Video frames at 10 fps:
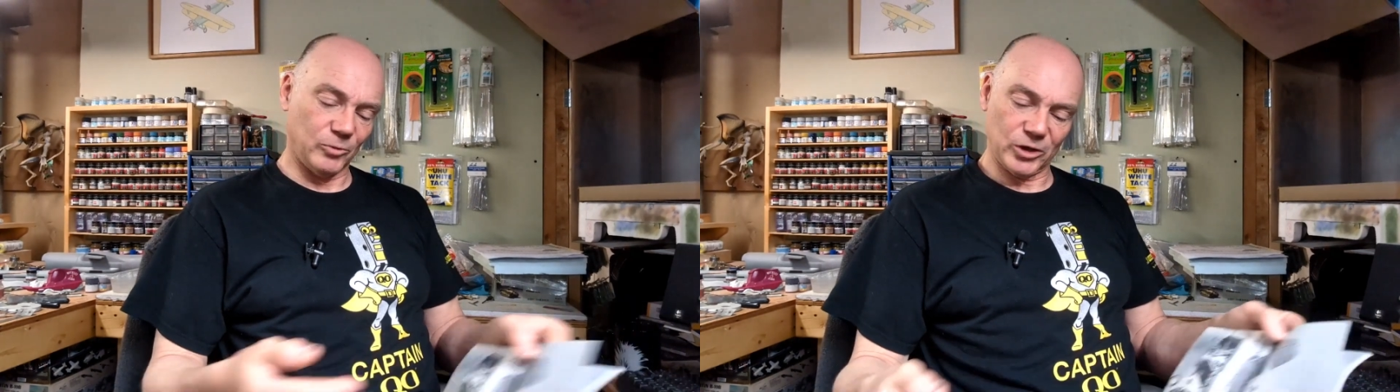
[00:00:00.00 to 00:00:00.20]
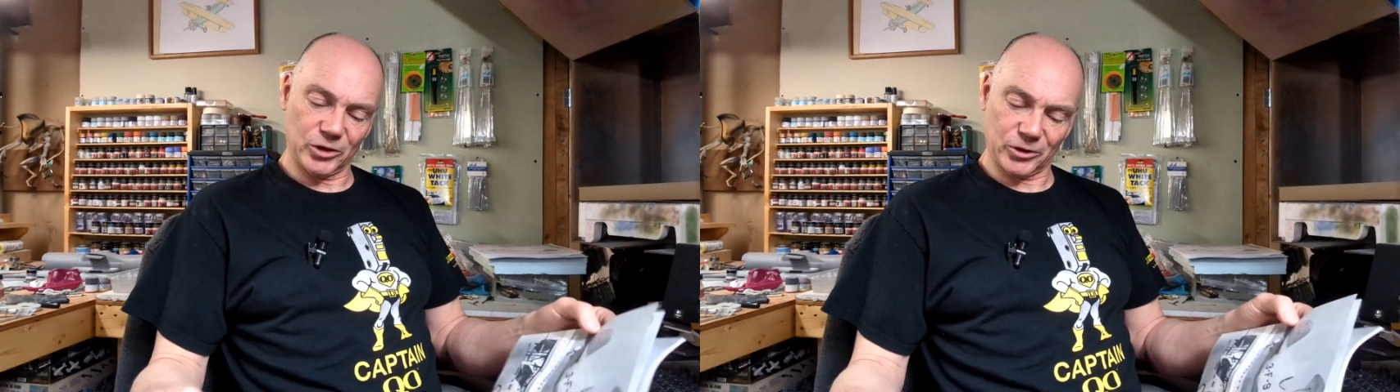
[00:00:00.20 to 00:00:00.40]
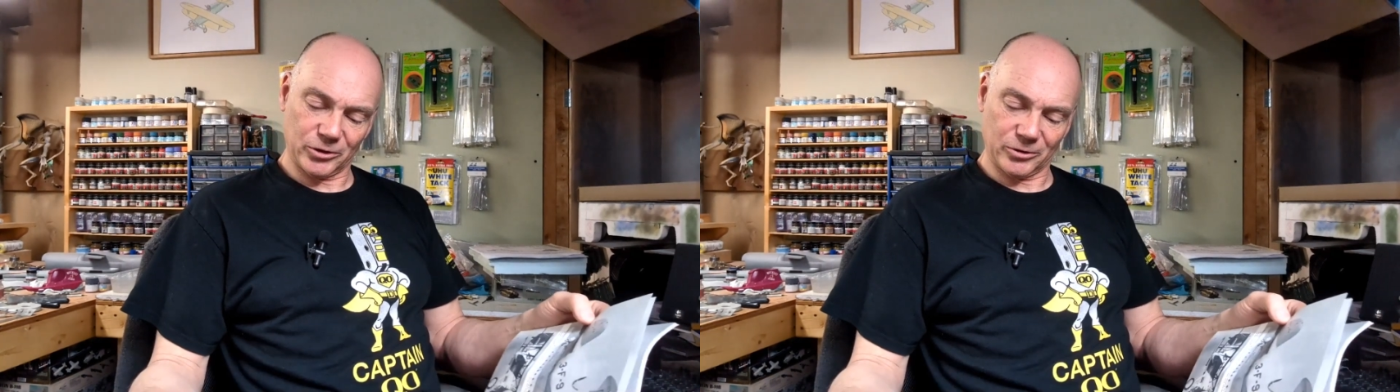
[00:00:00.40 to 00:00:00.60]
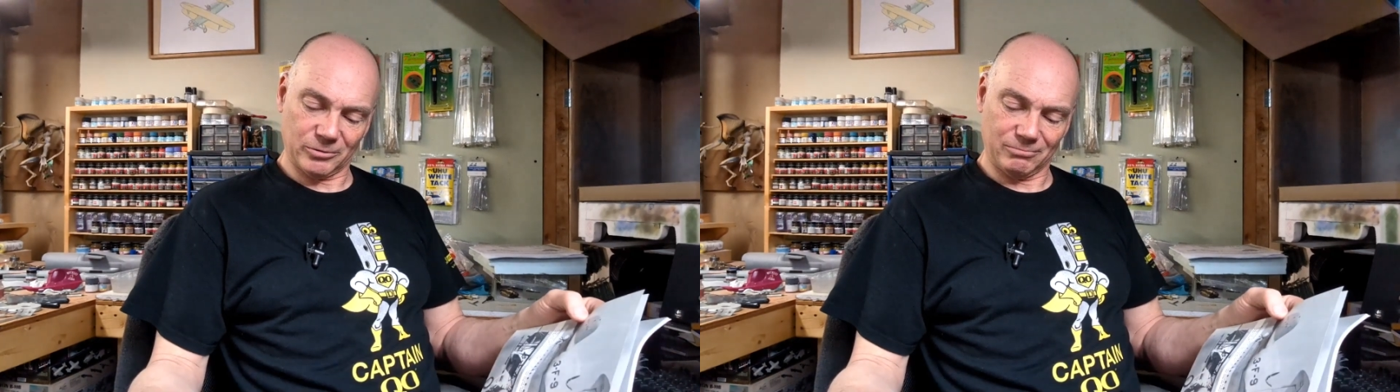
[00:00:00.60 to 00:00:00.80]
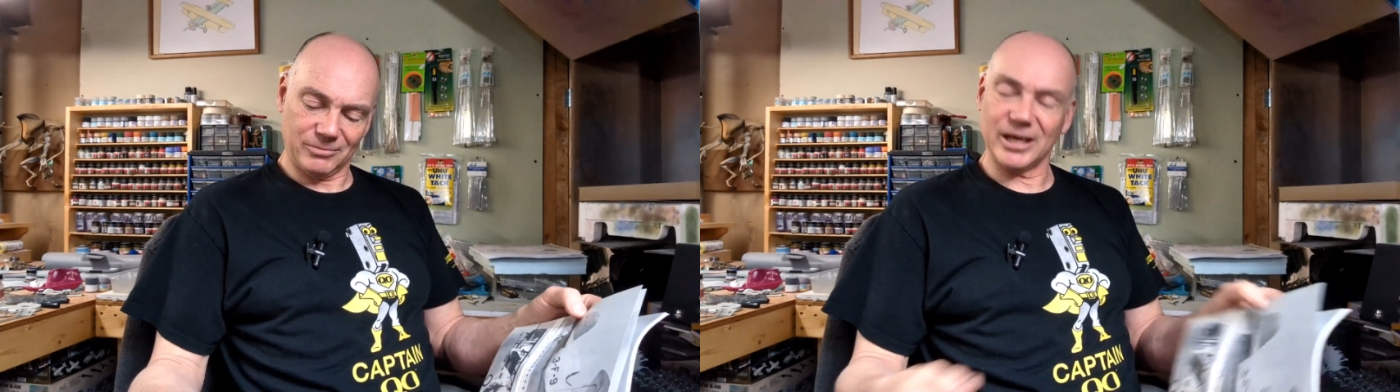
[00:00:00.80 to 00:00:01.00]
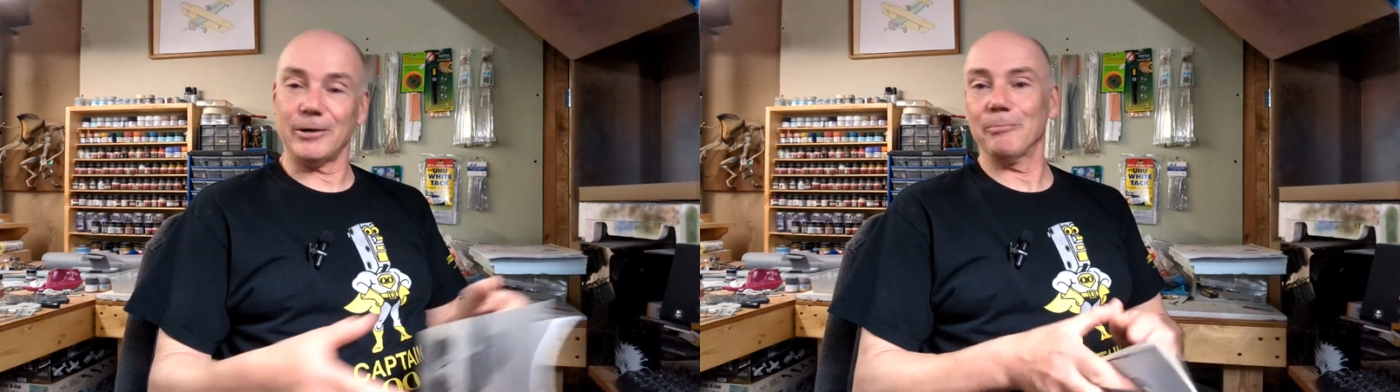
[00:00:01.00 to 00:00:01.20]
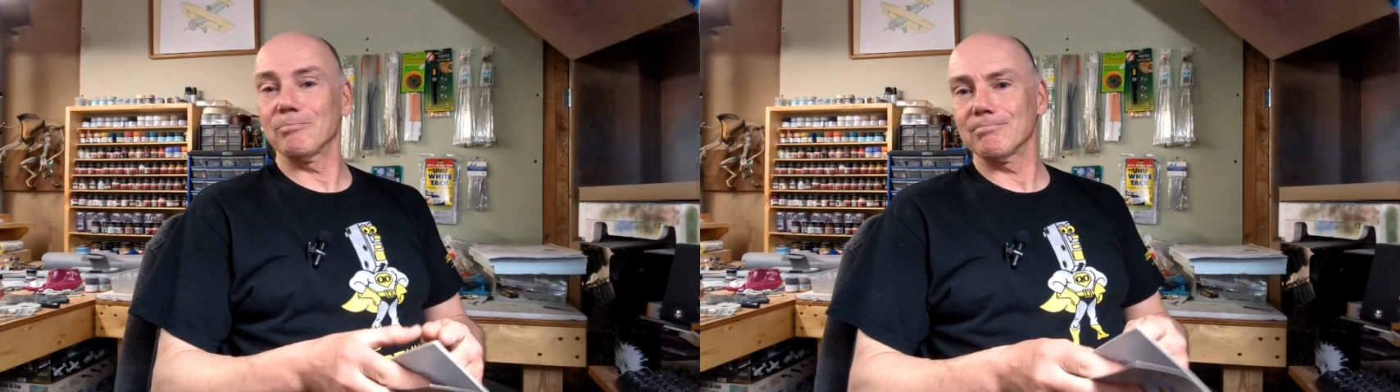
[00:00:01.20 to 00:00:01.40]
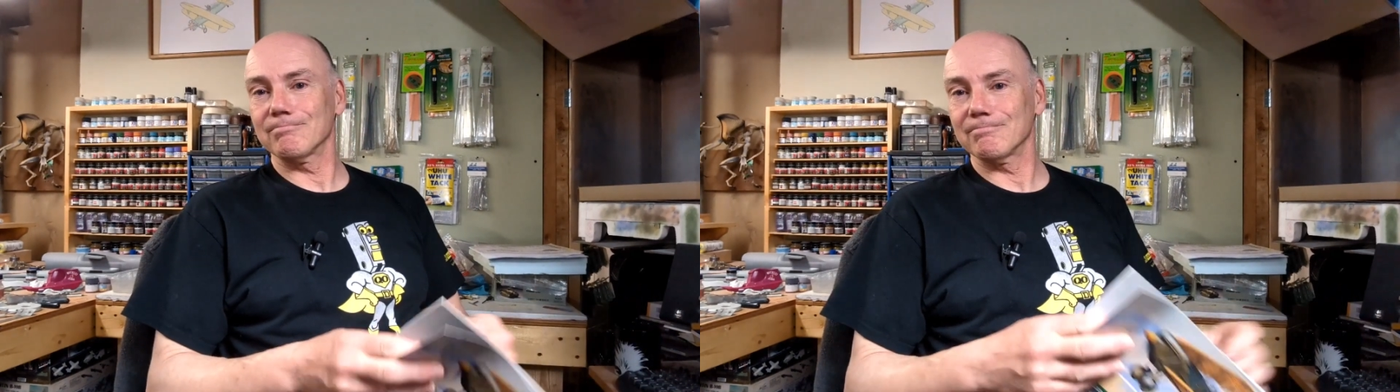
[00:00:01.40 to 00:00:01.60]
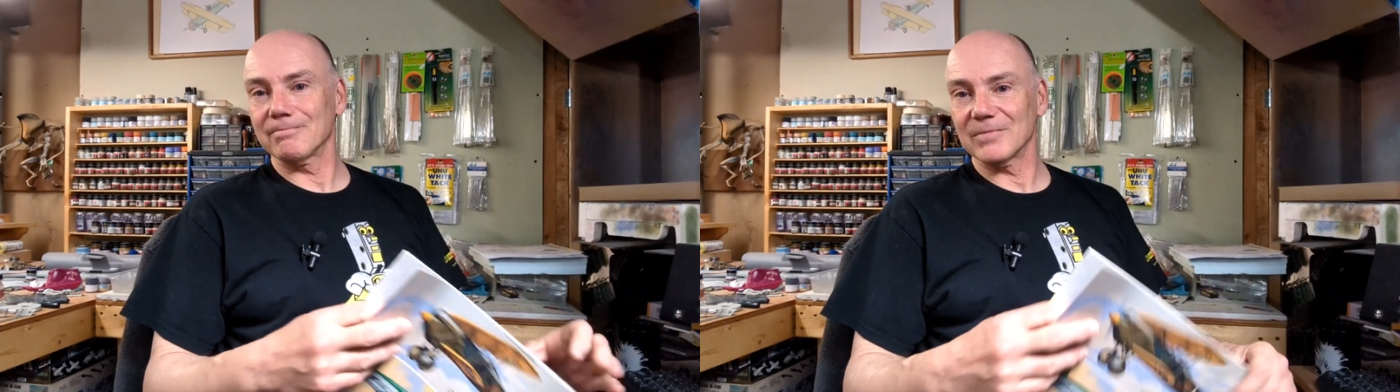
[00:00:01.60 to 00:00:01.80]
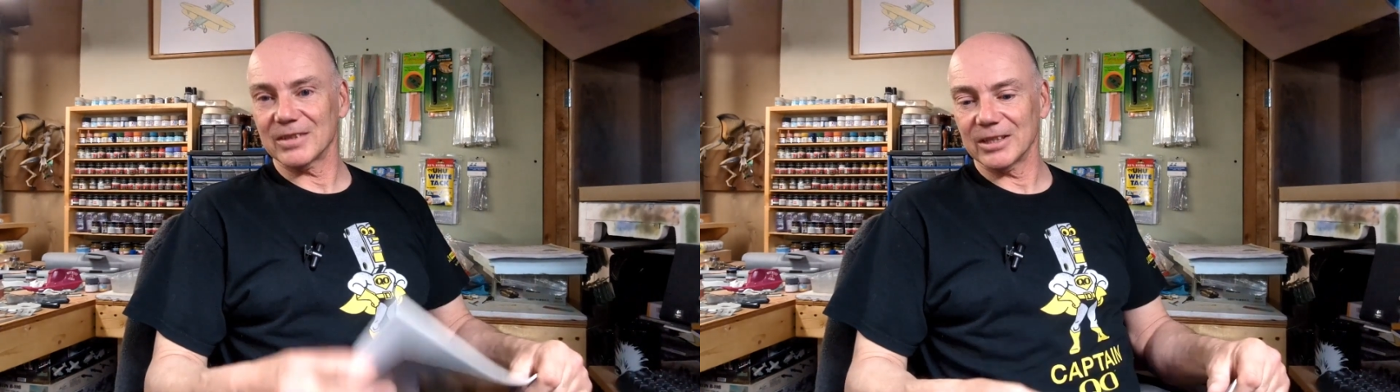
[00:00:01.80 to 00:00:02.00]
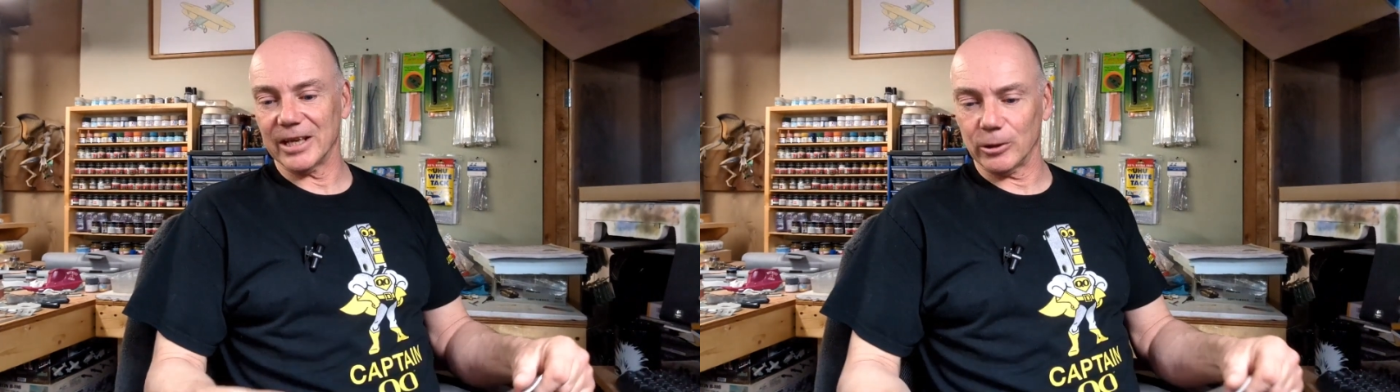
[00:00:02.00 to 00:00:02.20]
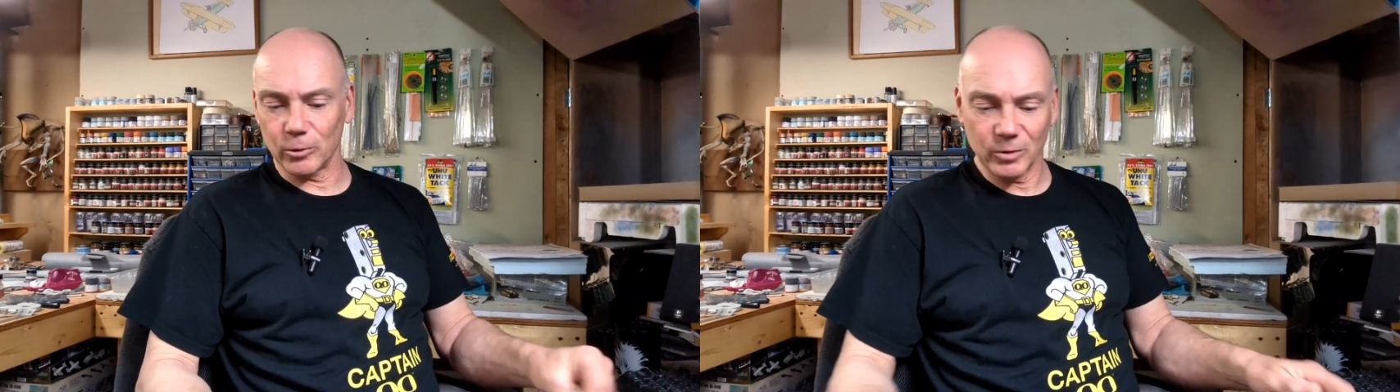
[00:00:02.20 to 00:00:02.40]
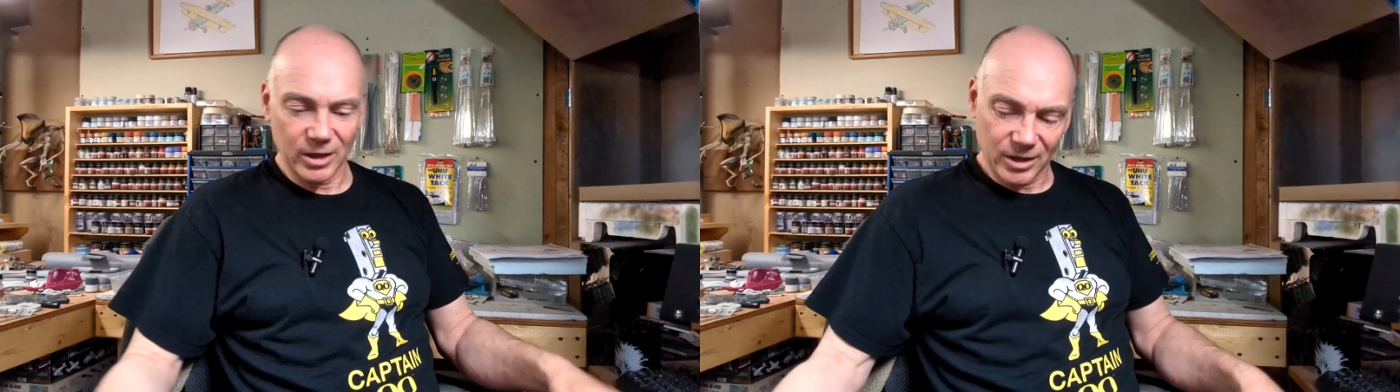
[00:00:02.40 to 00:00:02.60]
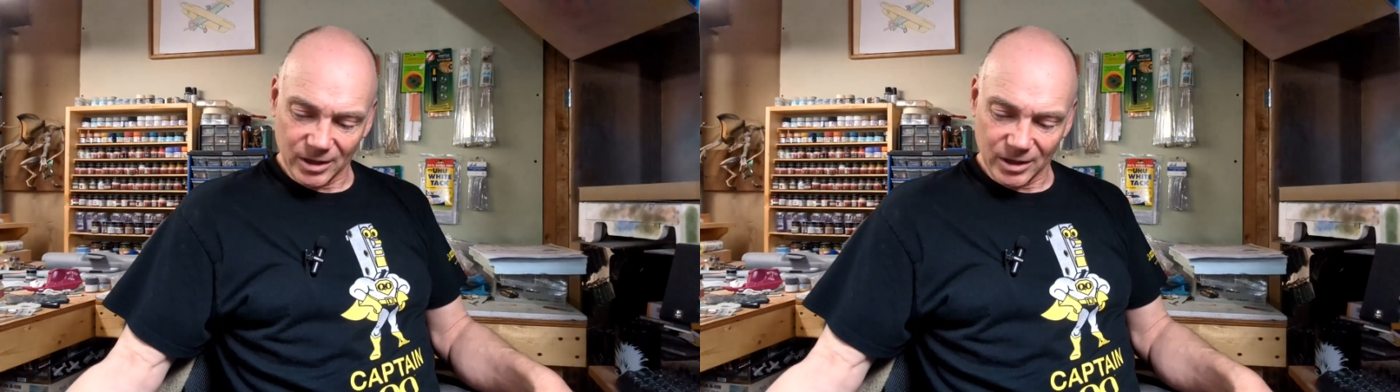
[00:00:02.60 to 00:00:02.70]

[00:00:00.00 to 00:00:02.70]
Which, yeah, yellow.